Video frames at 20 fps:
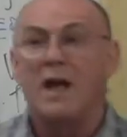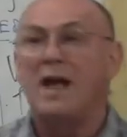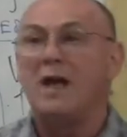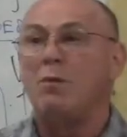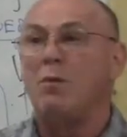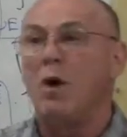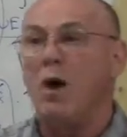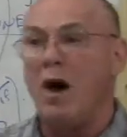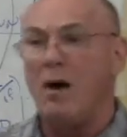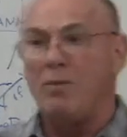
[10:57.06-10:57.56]

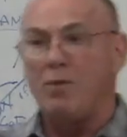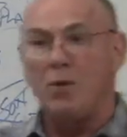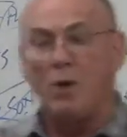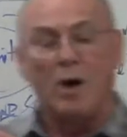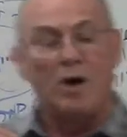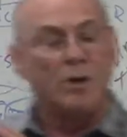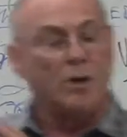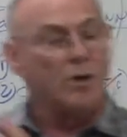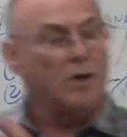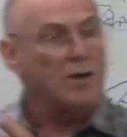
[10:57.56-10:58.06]
he will help
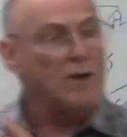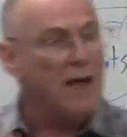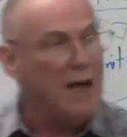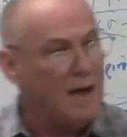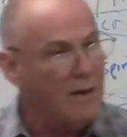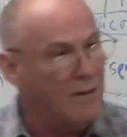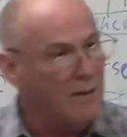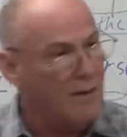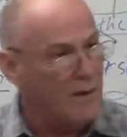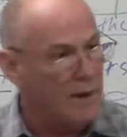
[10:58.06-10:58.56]
you
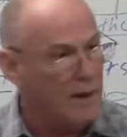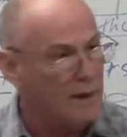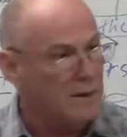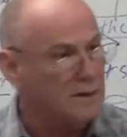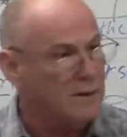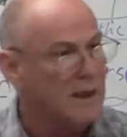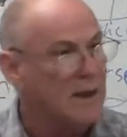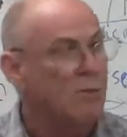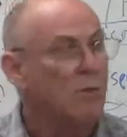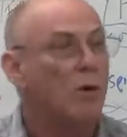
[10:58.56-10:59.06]
understand
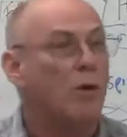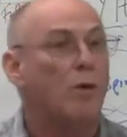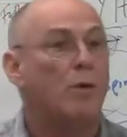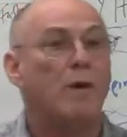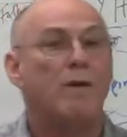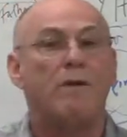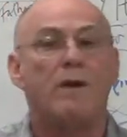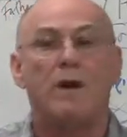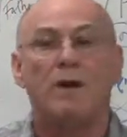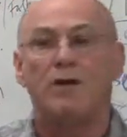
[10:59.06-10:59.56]
things. He will
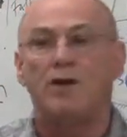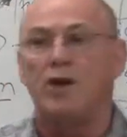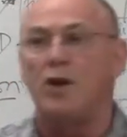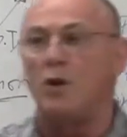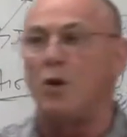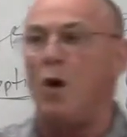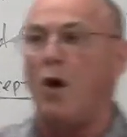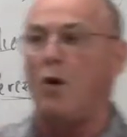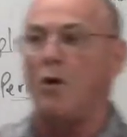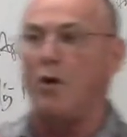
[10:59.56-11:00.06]
reveal to
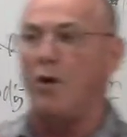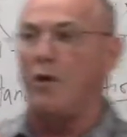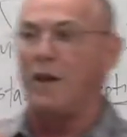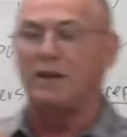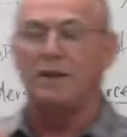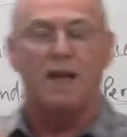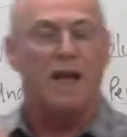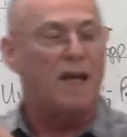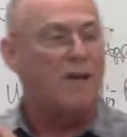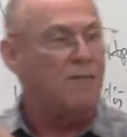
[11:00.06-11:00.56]
you all the
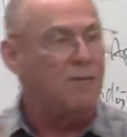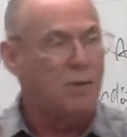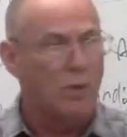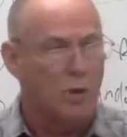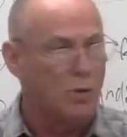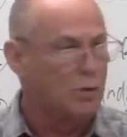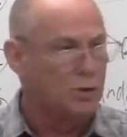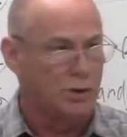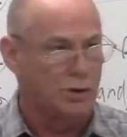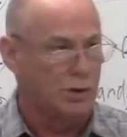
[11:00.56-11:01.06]
things I have
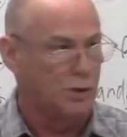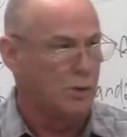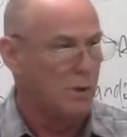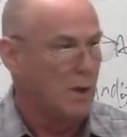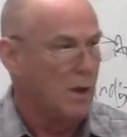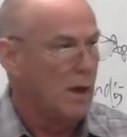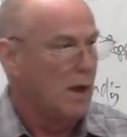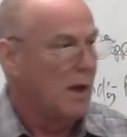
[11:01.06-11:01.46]
told you.